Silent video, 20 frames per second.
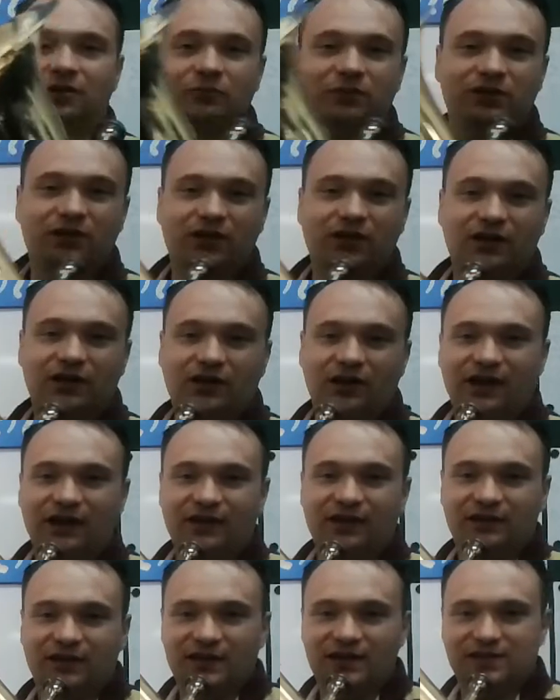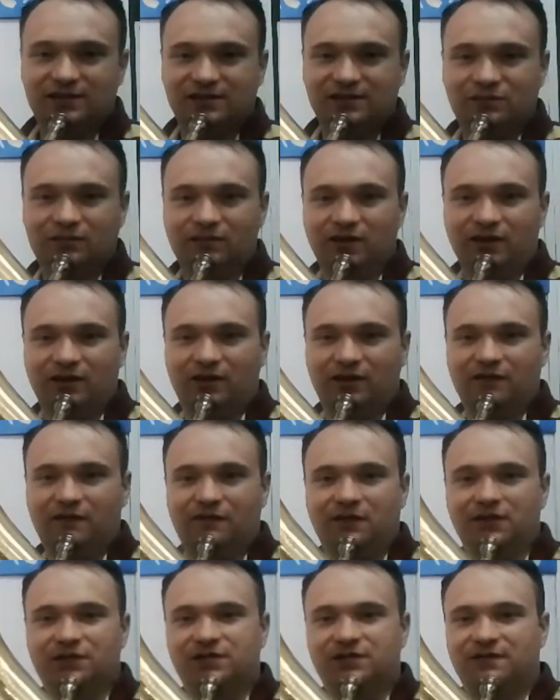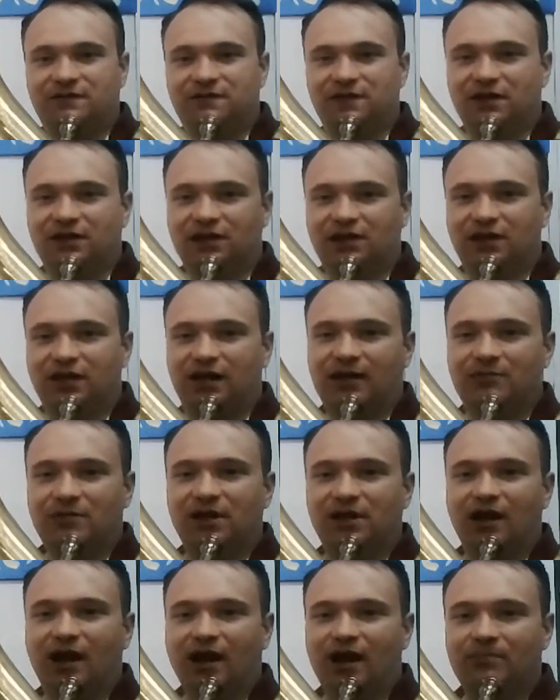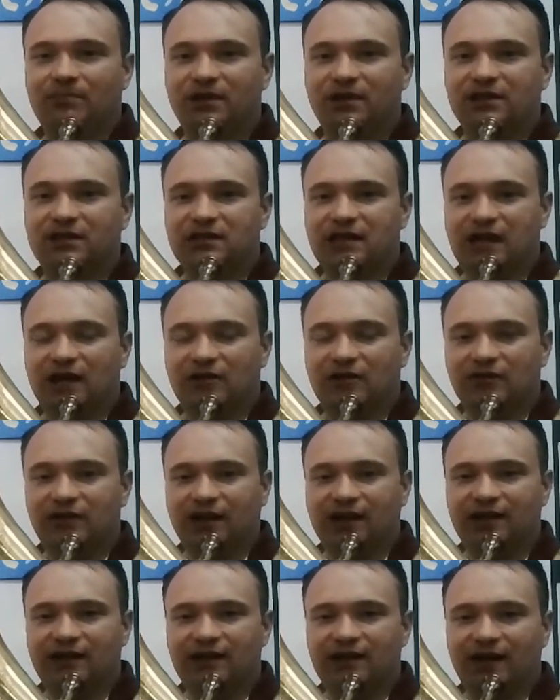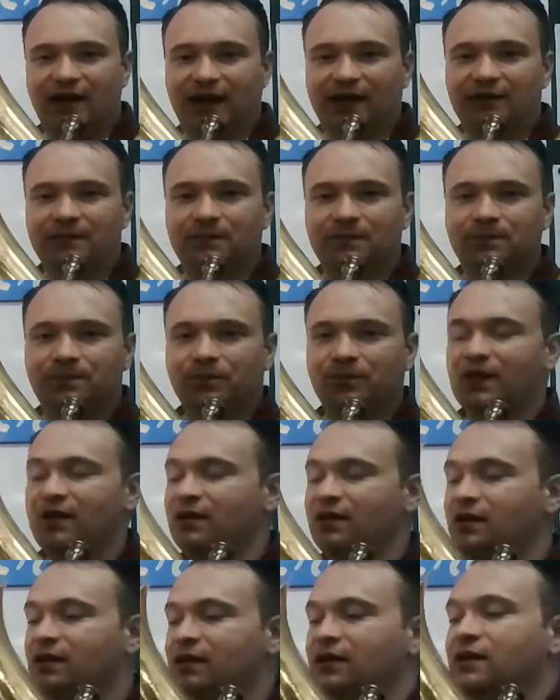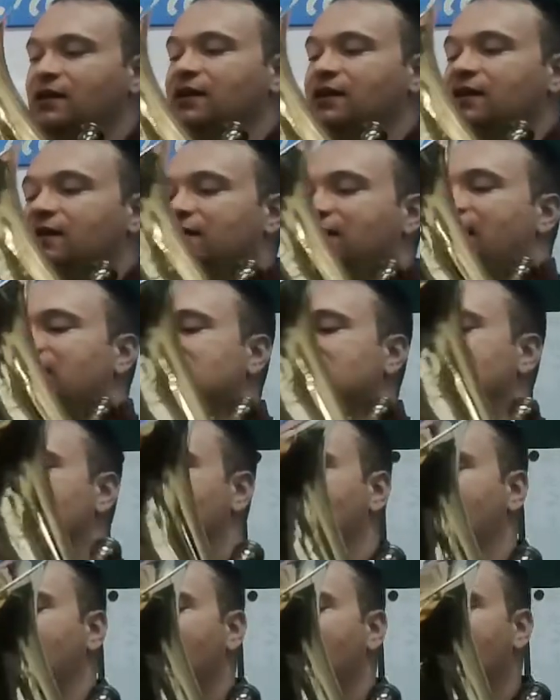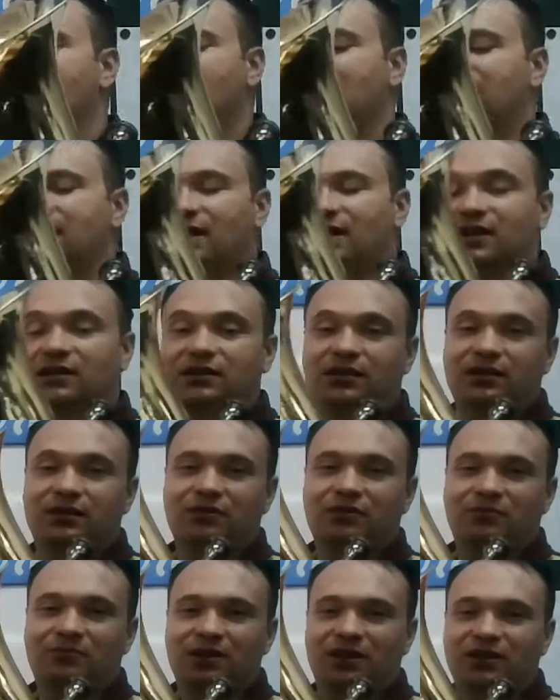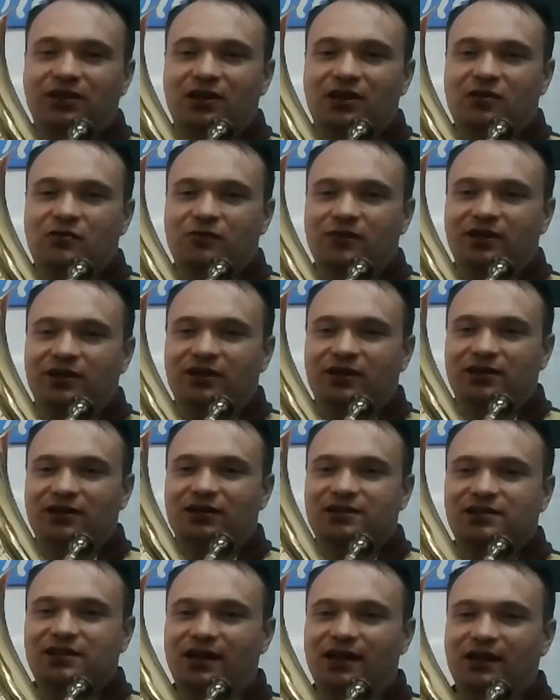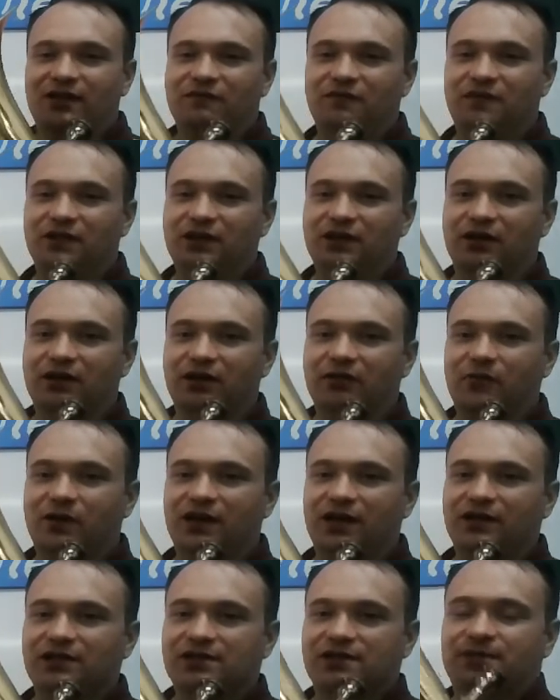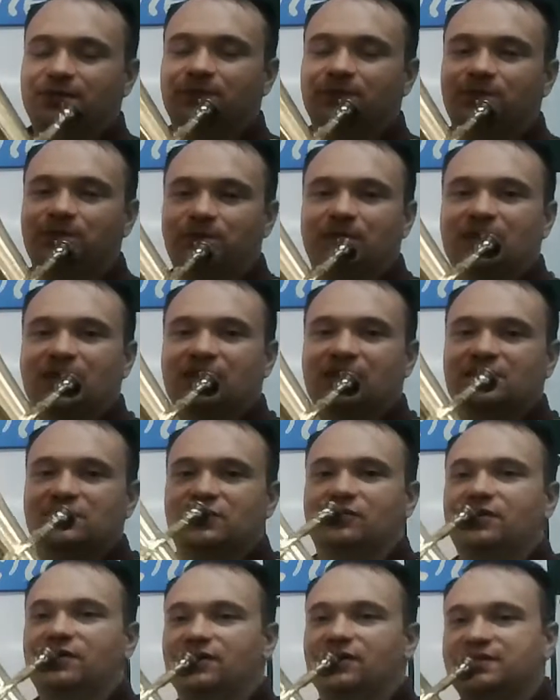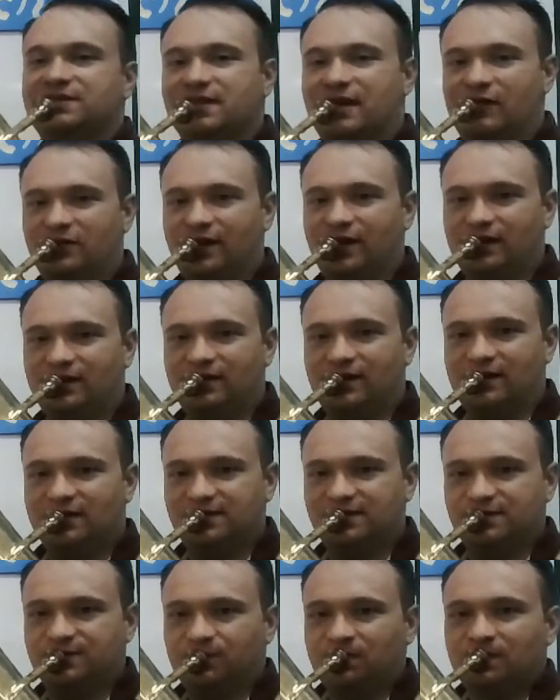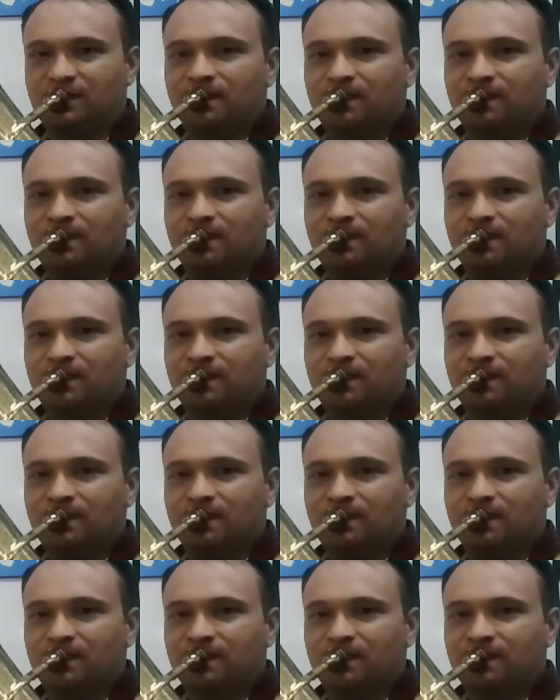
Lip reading: It would look like this with our first finger coming up and down like that. That's going to make it a little bit lower than our second finger was. So it'll sound like this.